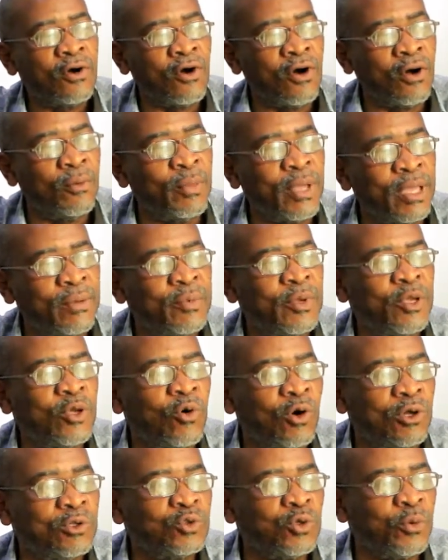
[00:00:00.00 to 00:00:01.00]
Or maybe
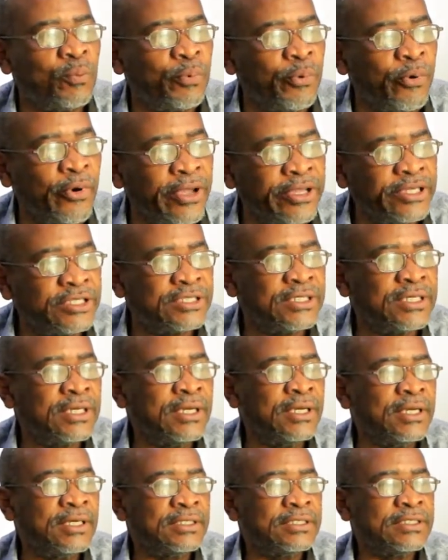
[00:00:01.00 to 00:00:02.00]
you want to preach
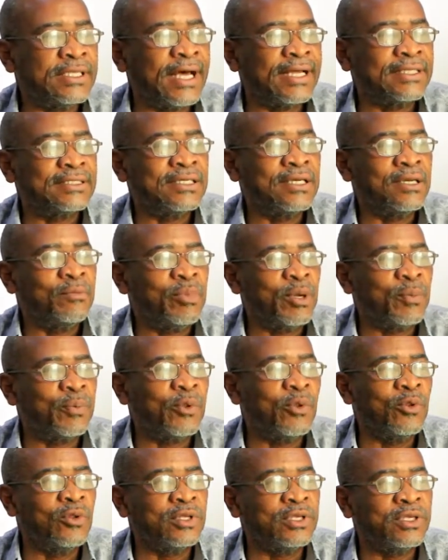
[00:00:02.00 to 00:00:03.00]
that
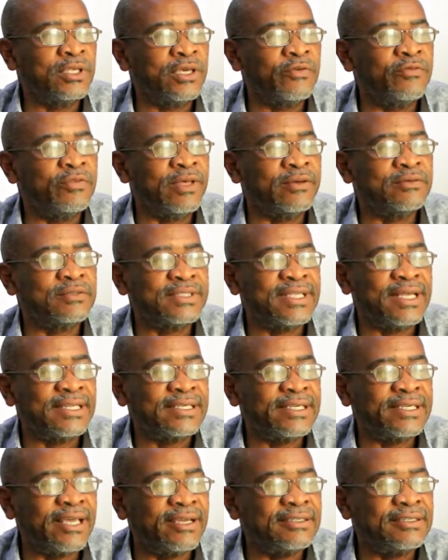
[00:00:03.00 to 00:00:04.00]
people will
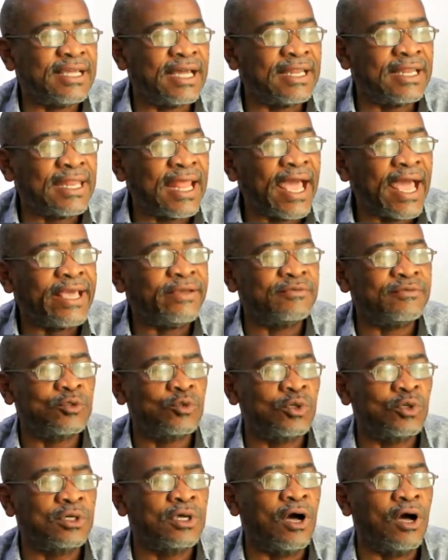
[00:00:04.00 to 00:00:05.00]
dedicate their lives
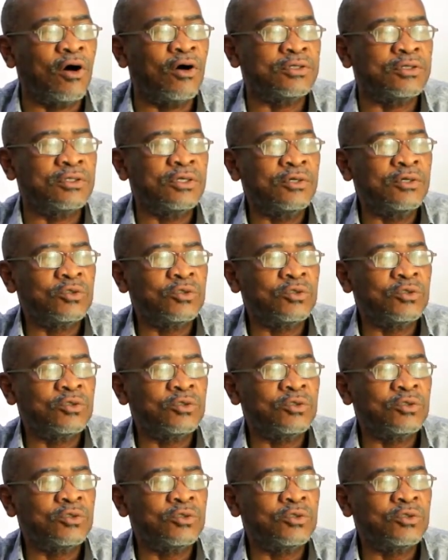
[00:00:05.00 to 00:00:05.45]
to God,